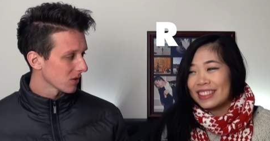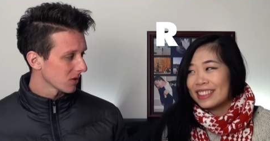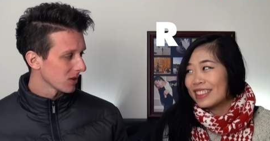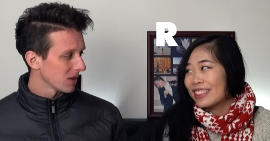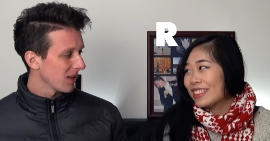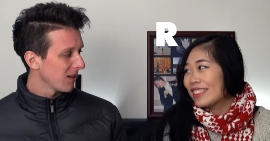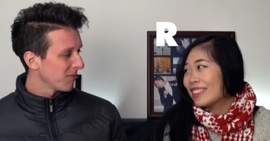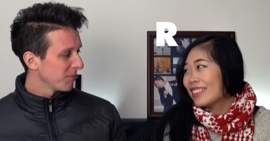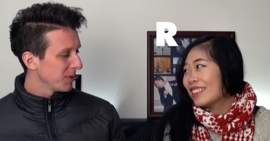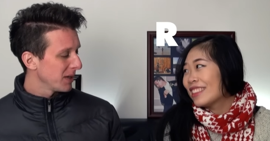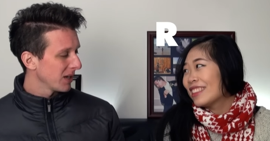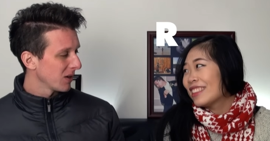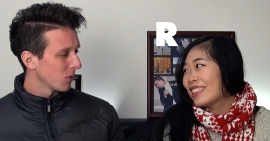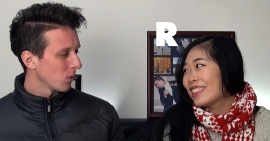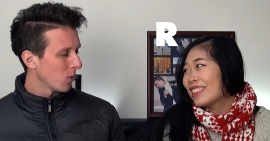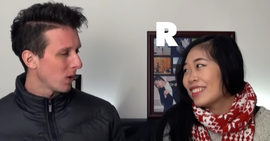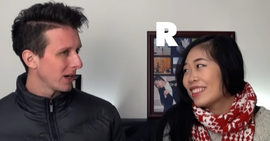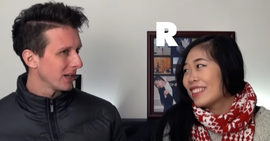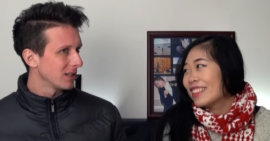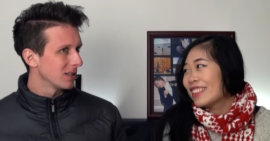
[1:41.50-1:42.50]
Speaker 1: girls love
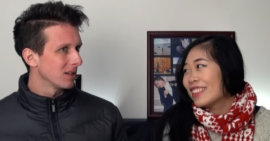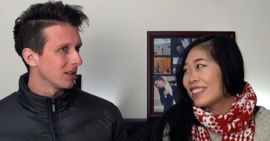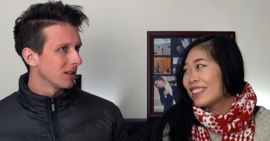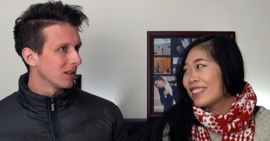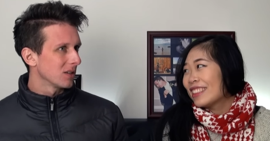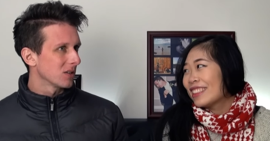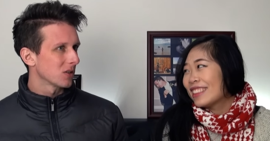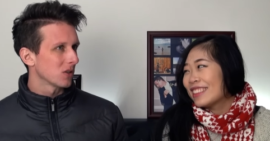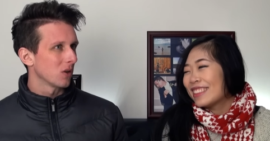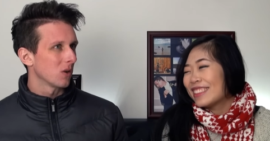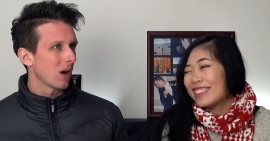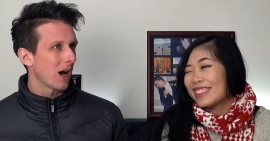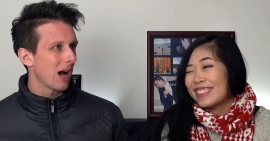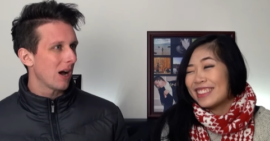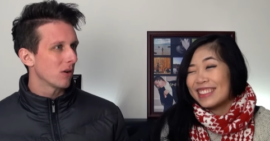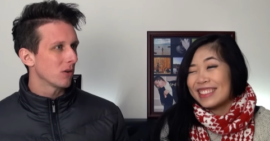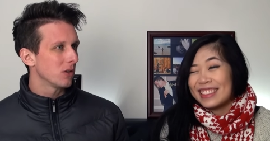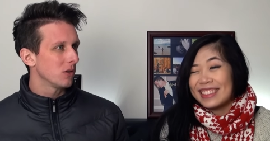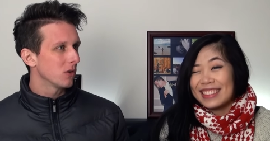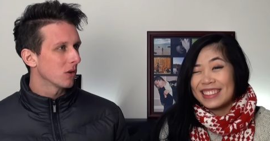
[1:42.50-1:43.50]
being white. So,
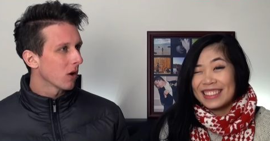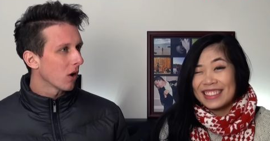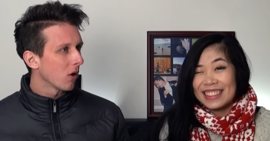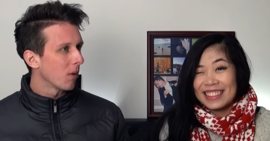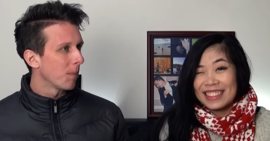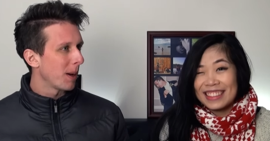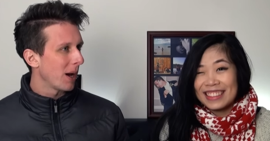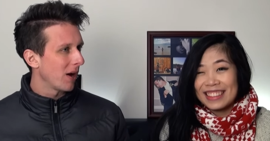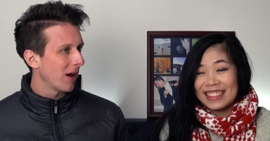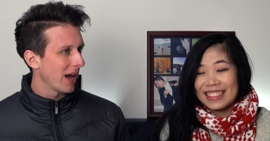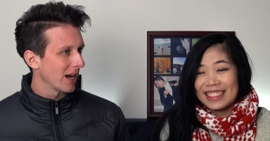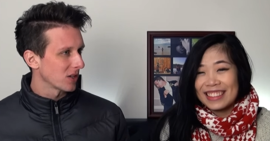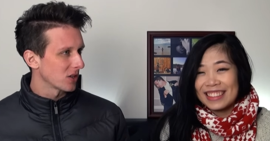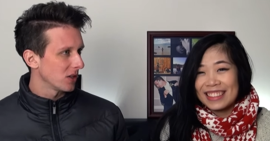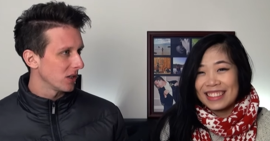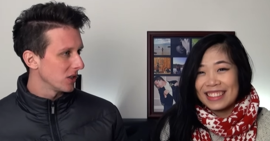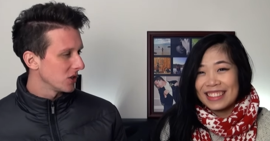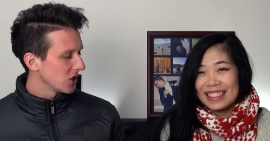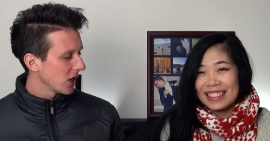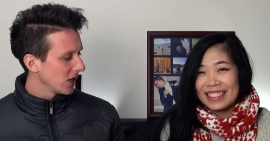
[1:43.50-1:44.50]
how do you go about
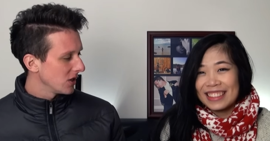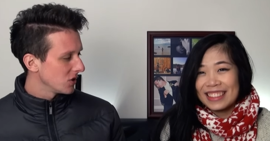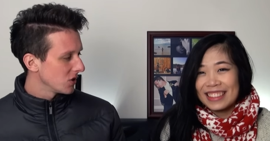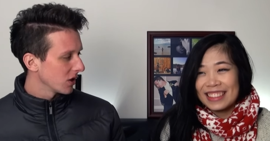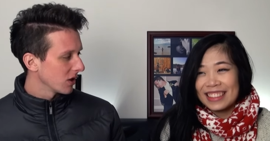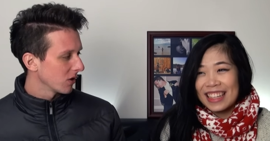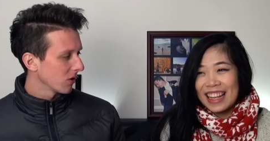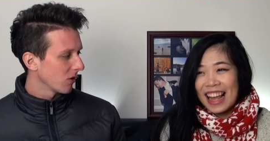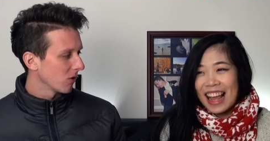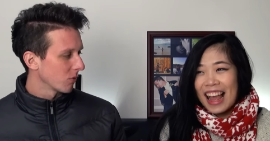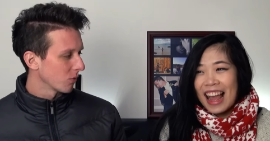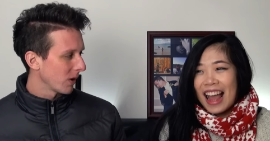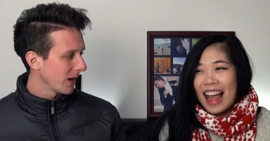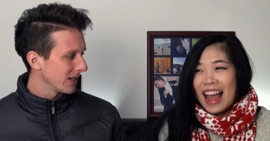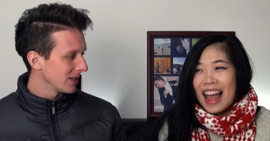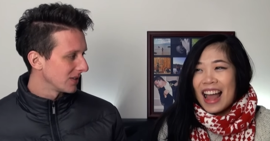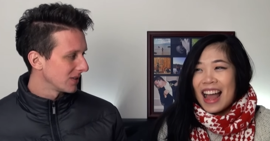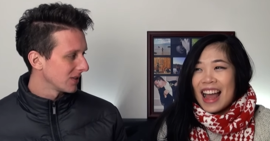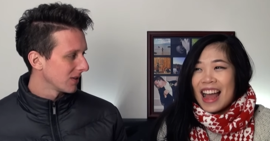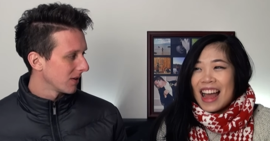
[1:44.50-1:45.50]
actually changing your own
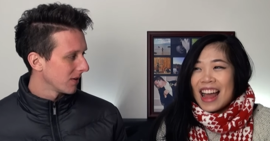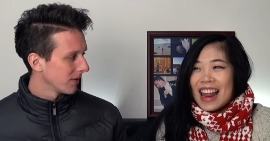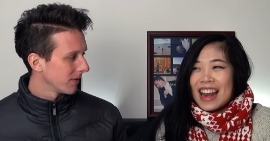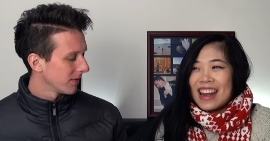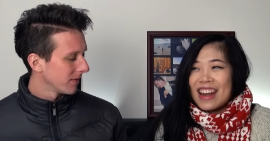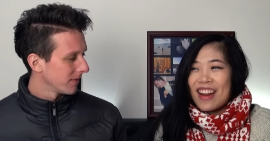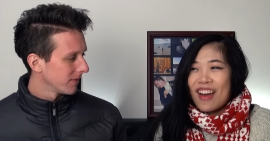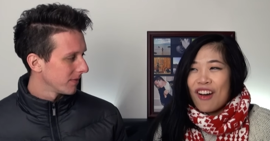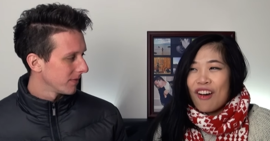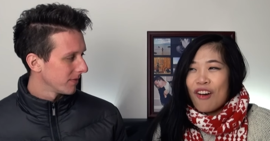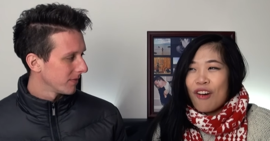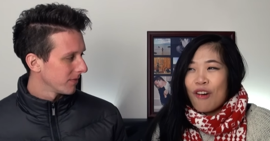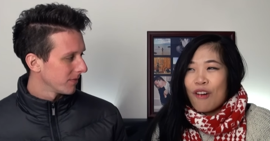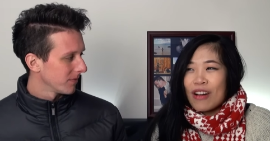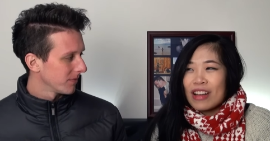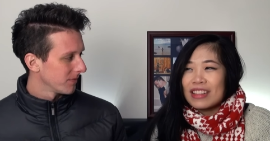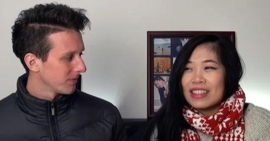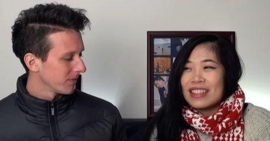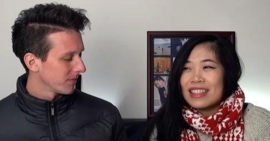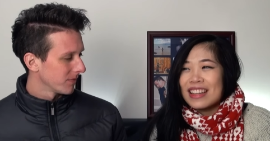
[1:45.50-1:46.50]
race?
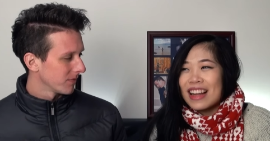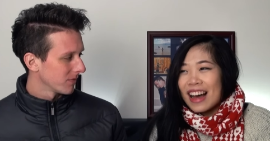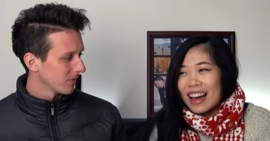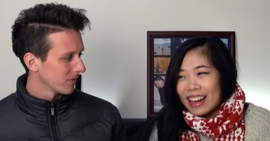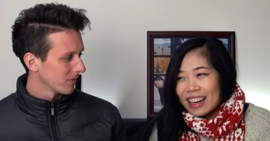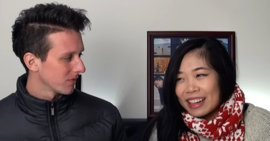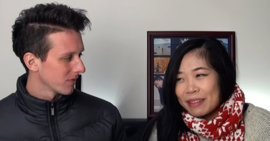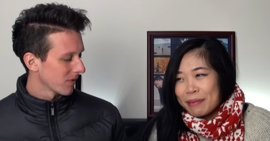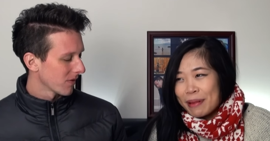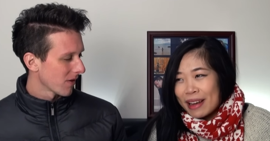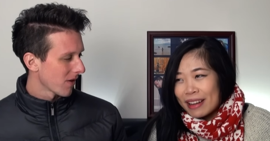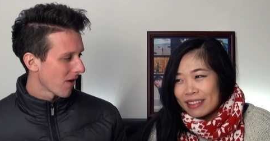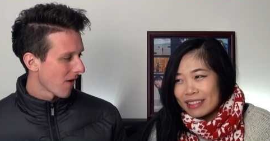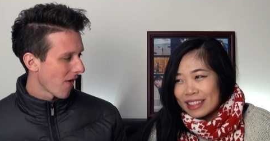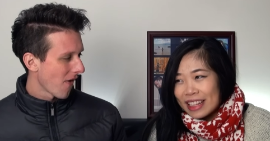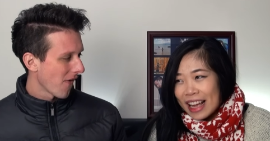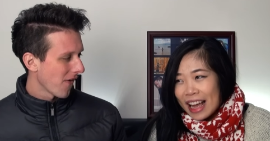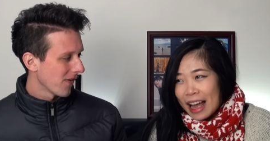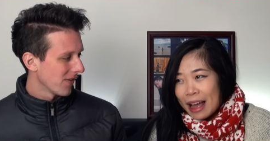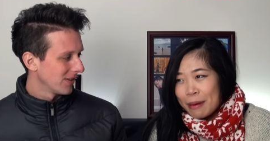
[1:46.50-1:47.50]
Speaker 2: No, it's not
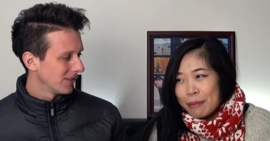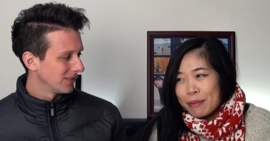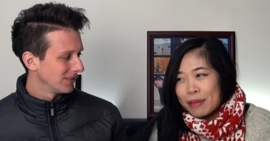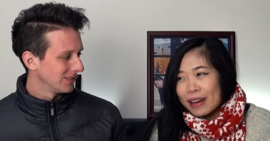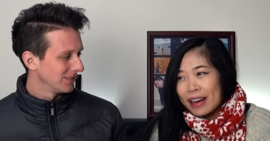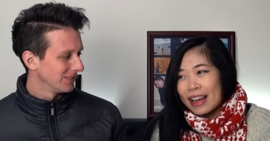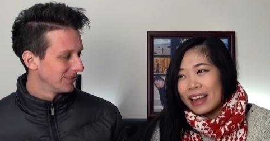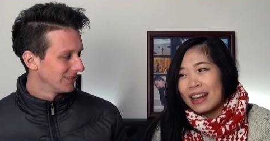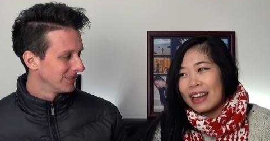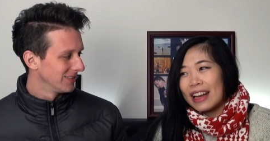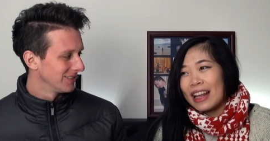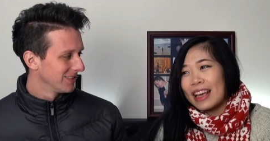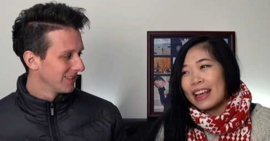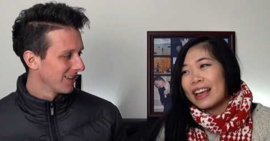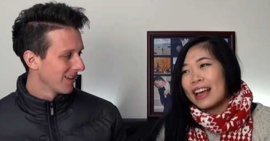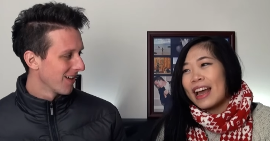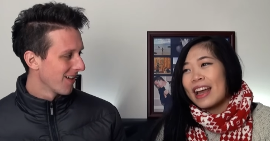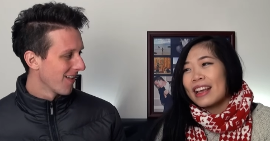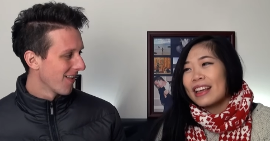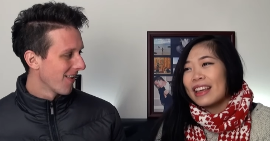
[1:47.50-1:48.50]
about that. But,
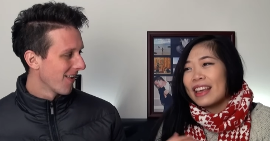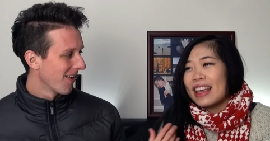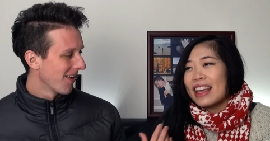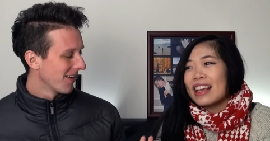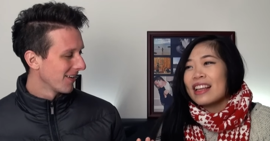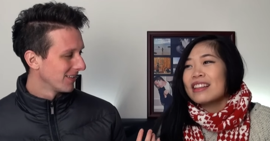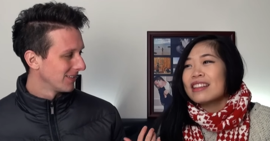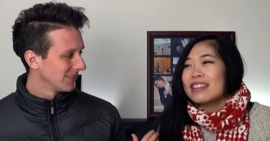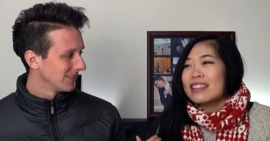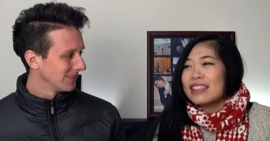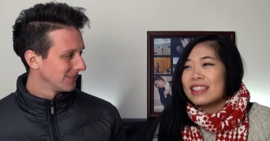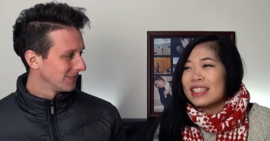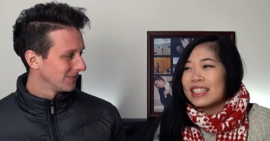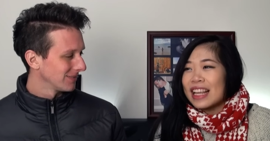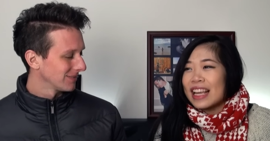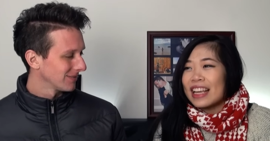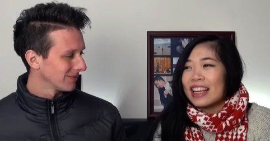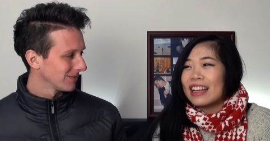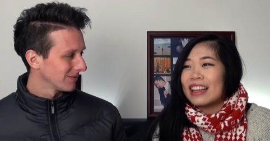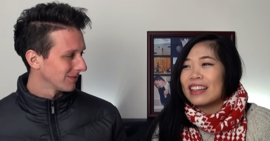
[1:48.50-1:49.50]
like, I can't
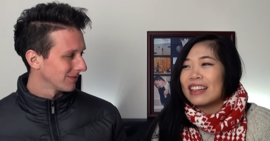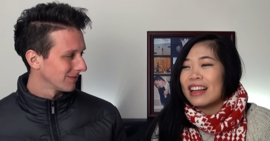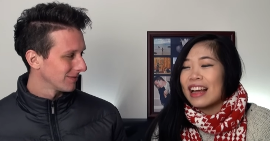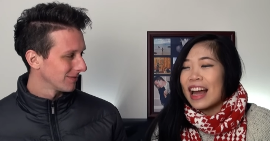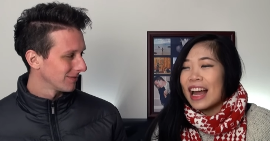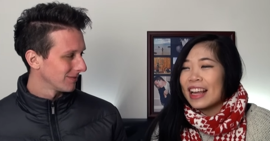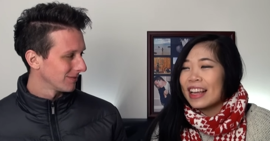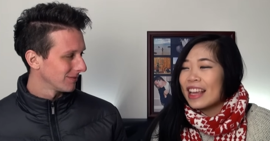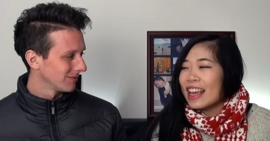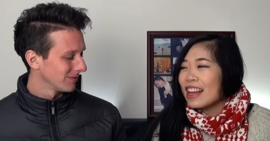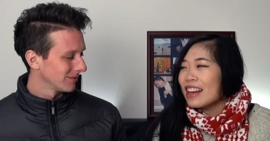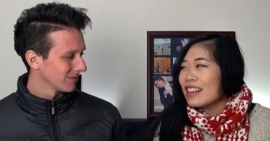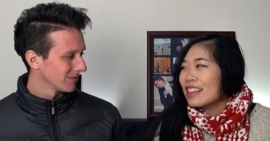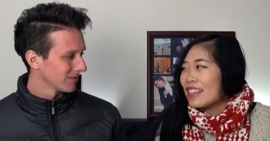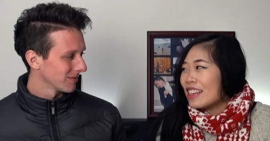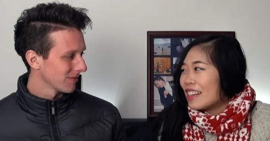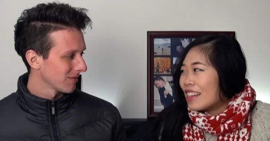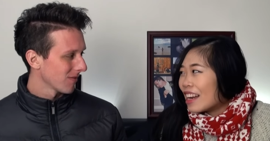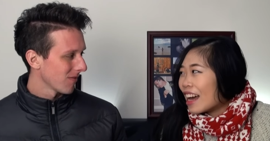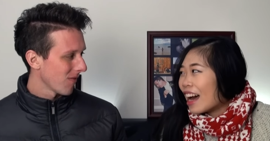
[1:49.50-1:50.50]
say, I
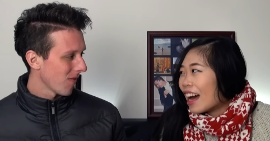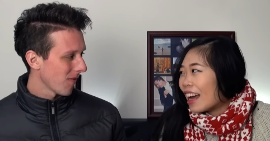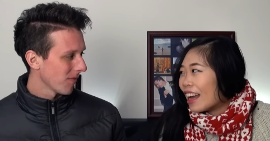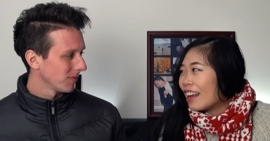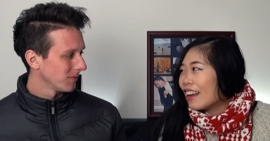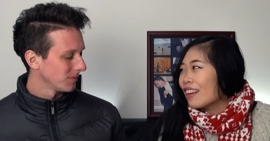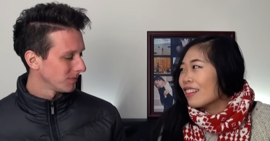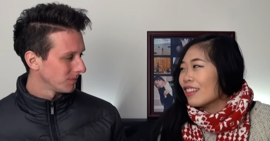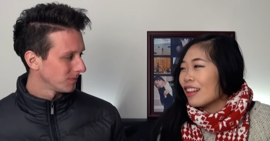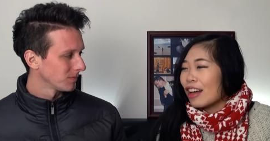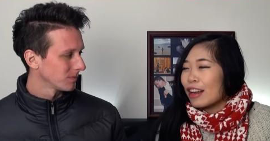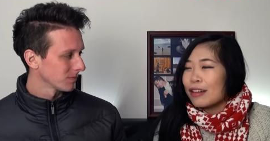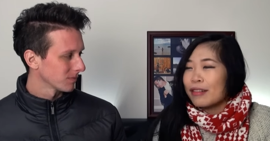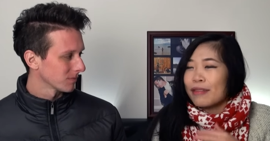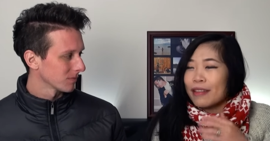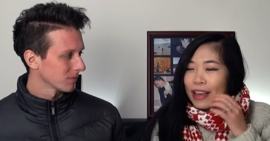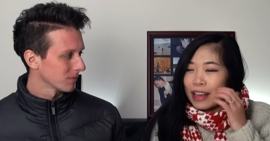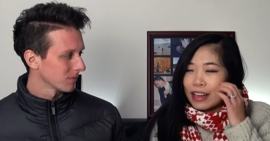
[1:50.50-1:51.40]
can't deny a lot of